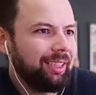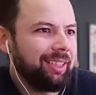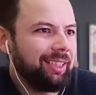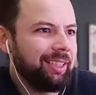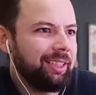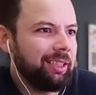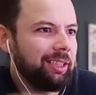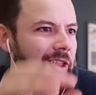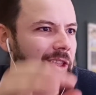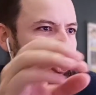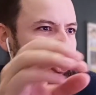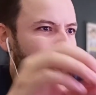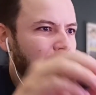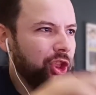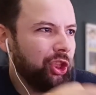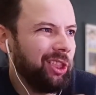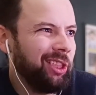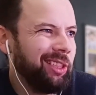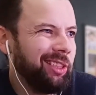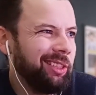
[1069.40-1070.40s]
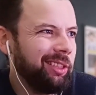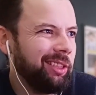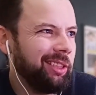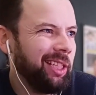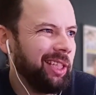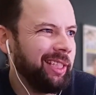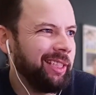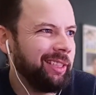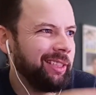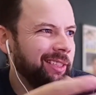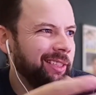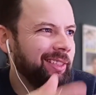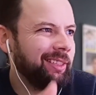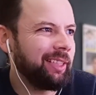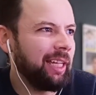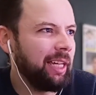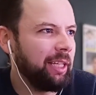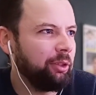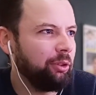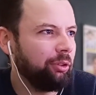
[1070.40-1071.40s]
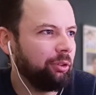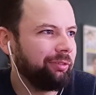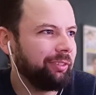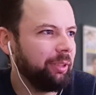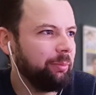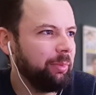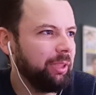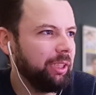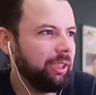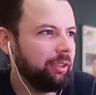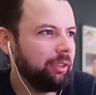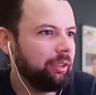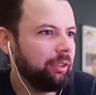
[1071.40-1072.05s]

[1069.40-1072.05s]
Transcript: She's inside of the meat.